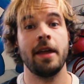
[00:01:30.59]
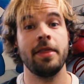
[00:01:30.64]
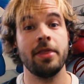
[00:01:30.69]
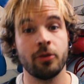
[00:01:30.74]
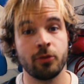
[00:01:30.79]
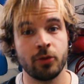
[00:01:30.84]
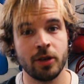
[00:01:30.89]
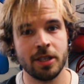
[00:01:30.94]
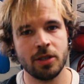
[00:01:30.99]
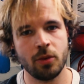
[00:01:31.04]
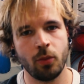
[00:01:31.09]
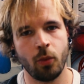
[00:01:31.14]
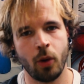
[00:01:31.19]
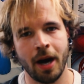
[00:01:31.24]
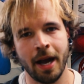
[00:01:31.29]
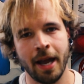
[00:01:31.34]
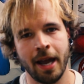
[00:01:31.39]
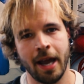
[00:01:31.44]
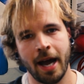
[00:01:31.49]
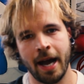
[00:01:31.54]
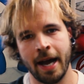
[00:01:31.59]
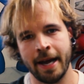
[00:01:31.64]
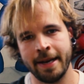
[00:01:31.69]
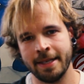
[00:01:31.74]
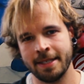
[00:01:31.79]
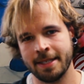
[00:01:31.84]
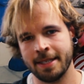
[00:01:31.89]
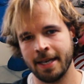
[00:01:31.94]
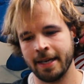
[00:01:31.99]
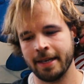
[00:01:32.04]
And the reason why I
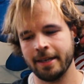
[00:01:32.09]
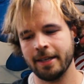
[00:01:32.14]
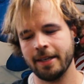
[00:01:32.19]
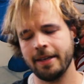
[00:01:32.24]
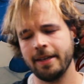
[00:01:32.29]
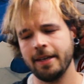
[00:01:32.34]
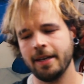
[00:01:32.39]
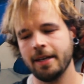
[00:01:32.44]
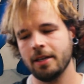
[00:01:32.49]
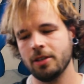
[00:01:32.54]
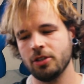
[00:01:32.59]
decided